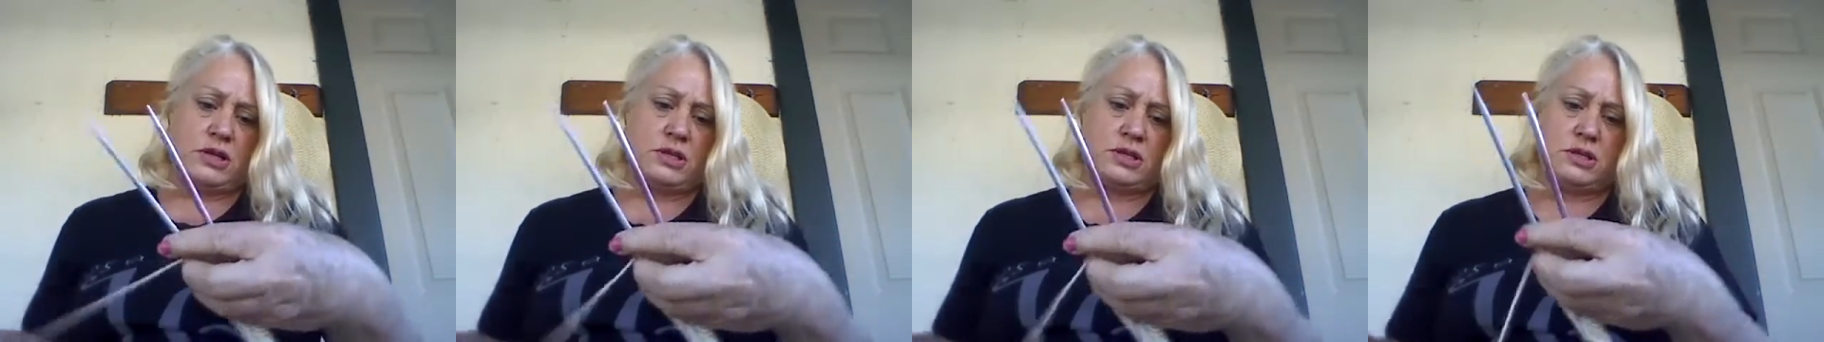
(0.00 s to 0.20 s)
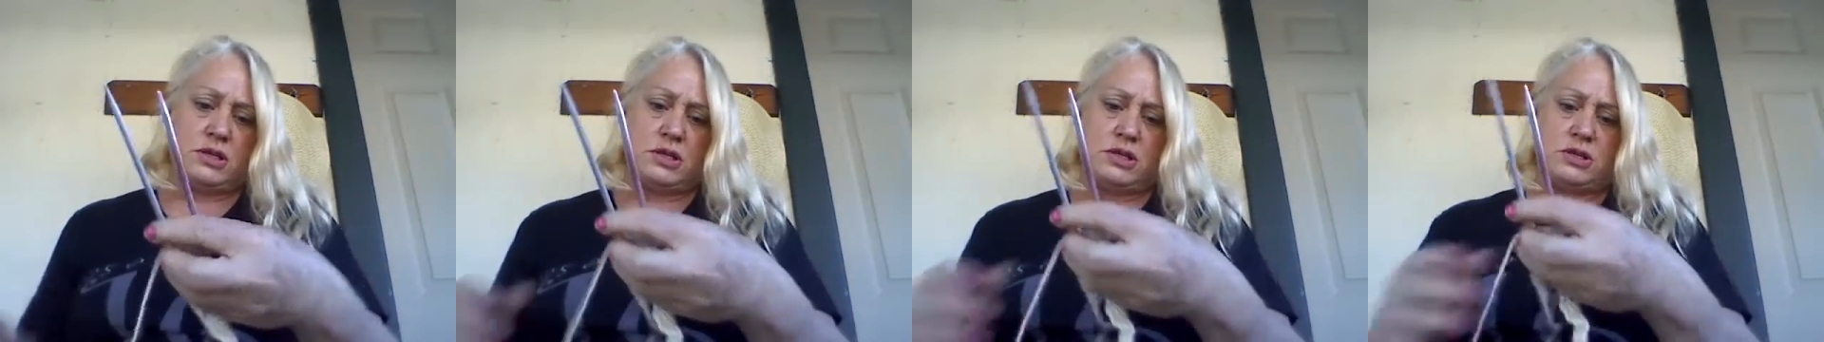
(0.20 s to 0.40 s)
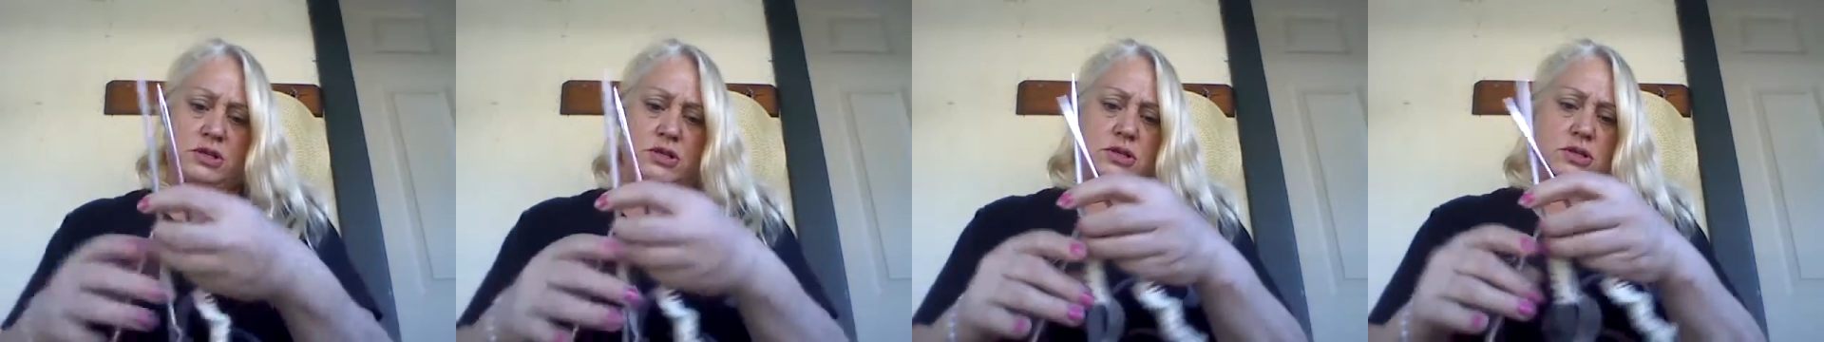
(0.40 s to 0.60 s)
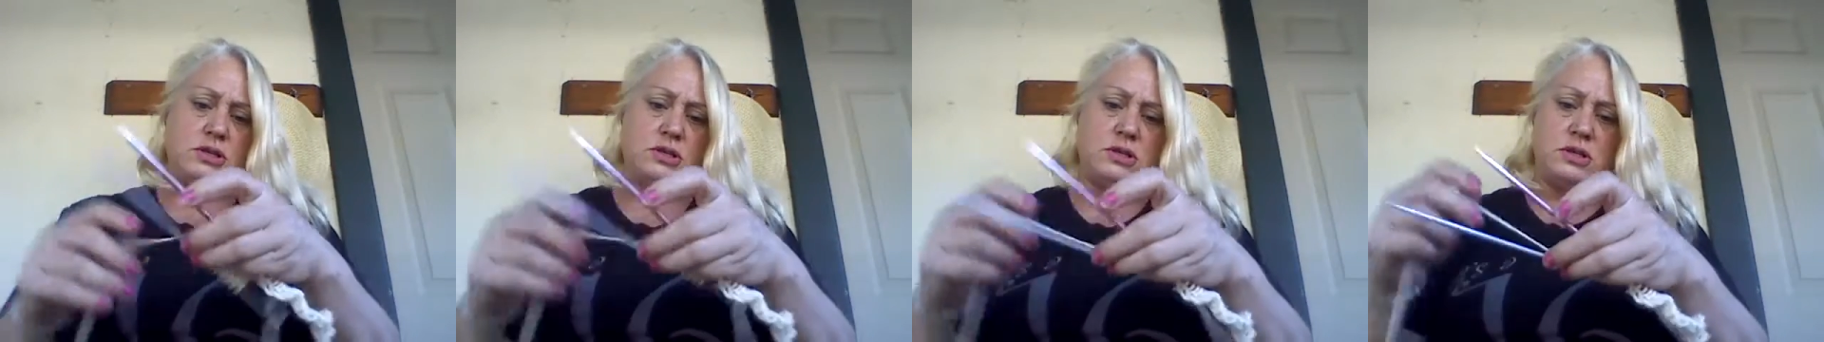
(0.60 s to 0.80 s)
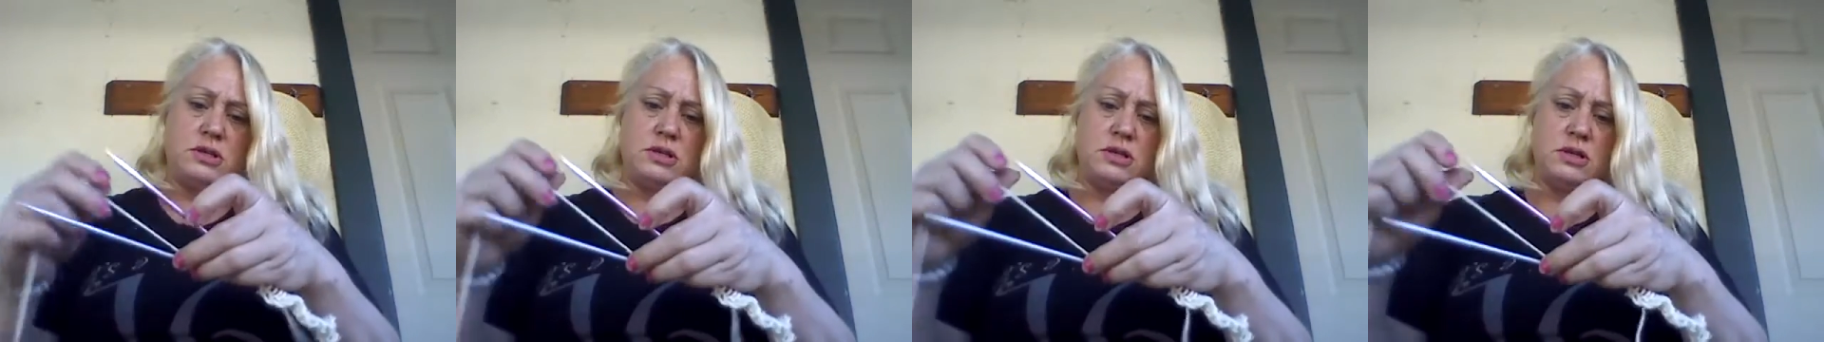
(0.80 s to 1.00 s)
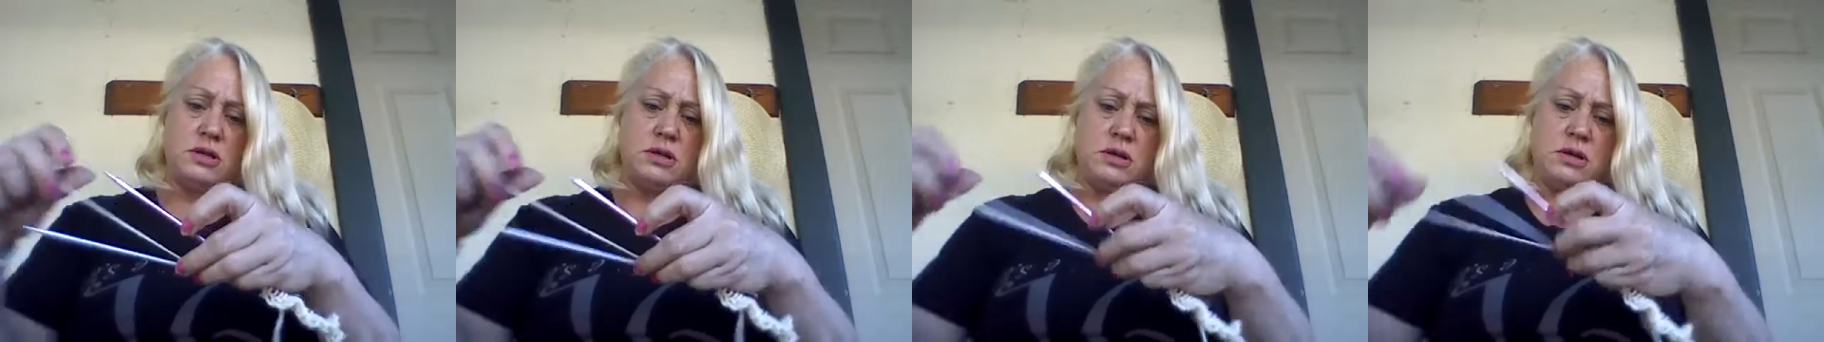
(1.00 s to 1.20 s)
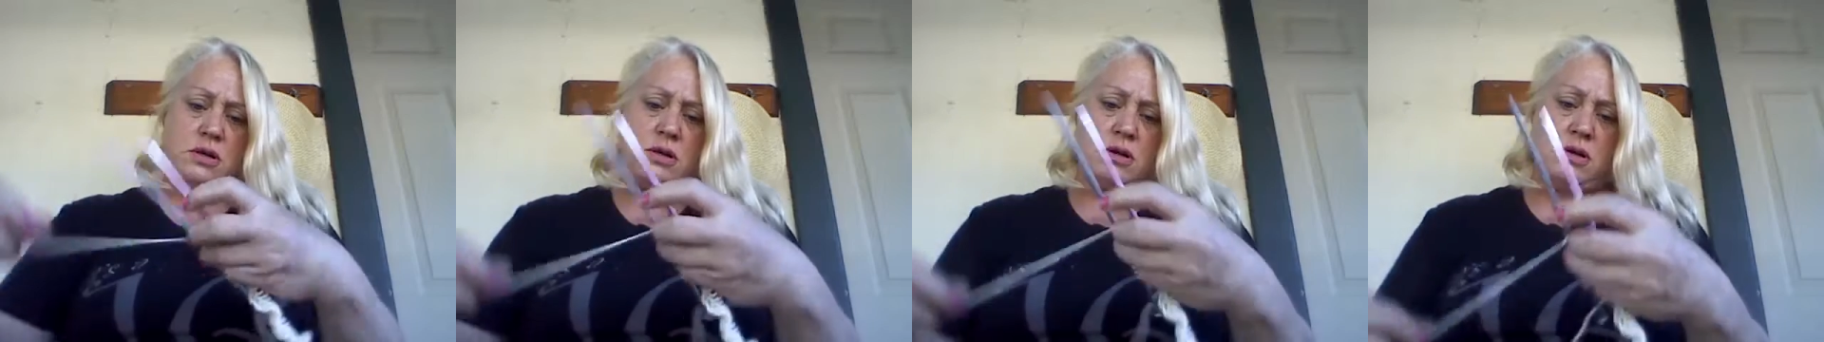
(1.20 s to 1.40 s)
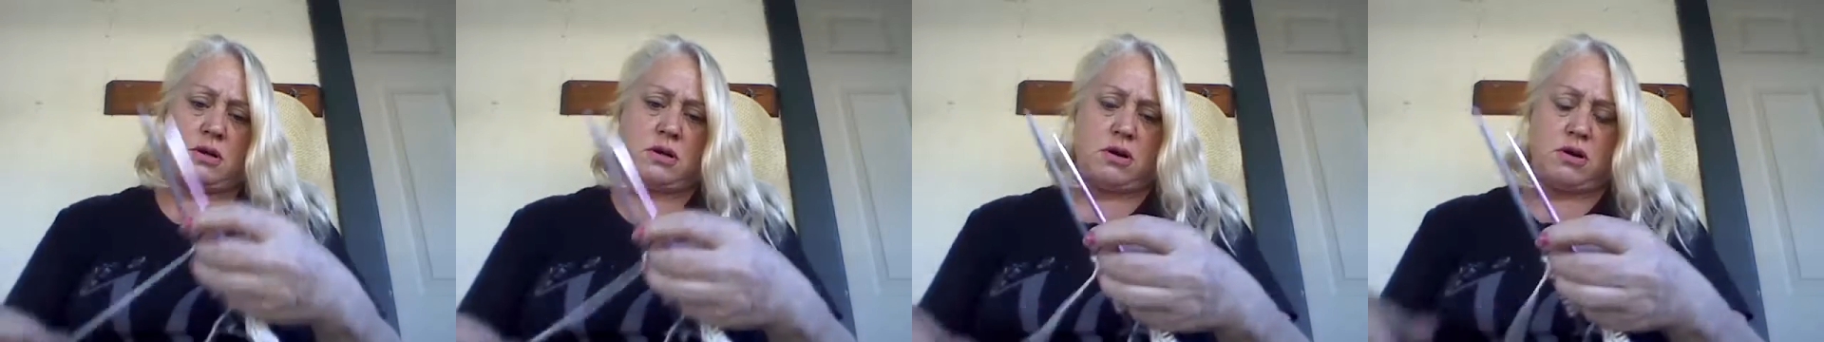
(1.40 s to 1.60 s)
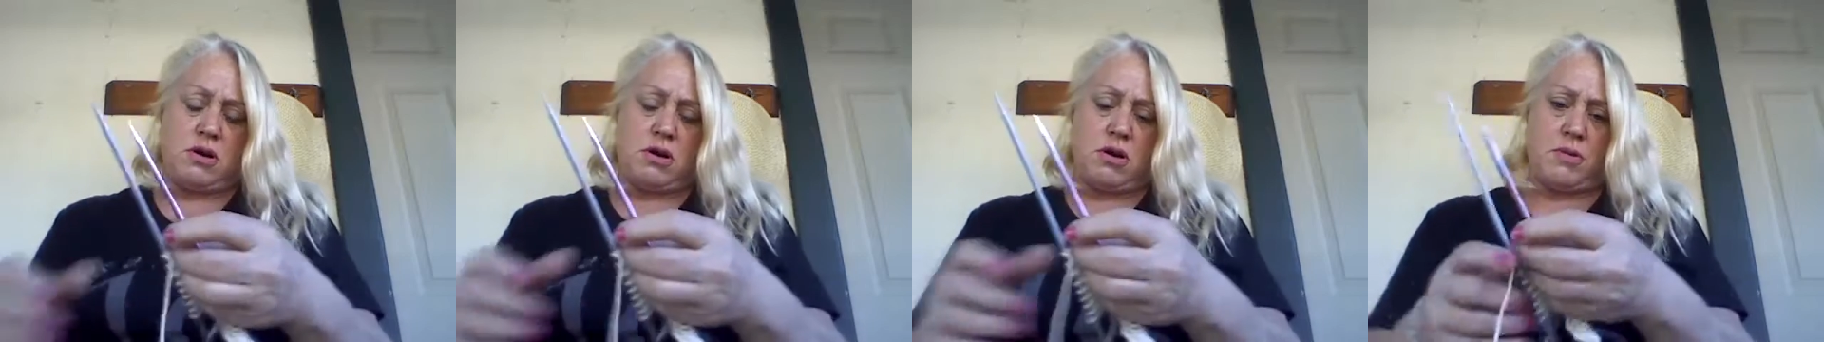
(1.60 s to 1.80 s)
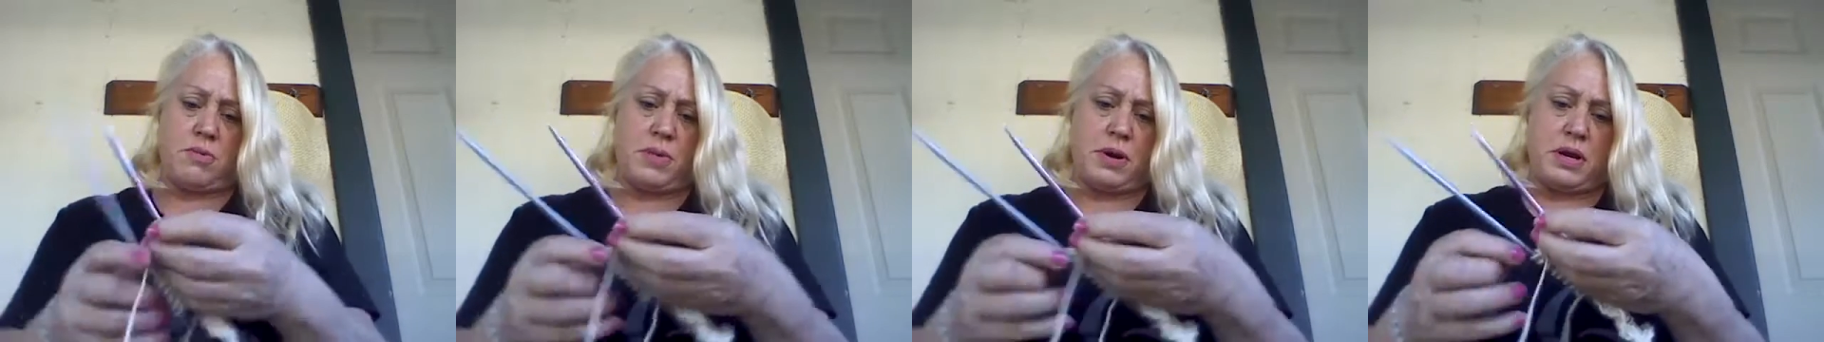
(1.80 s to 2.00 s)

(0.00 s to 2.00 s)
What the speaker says: stitches on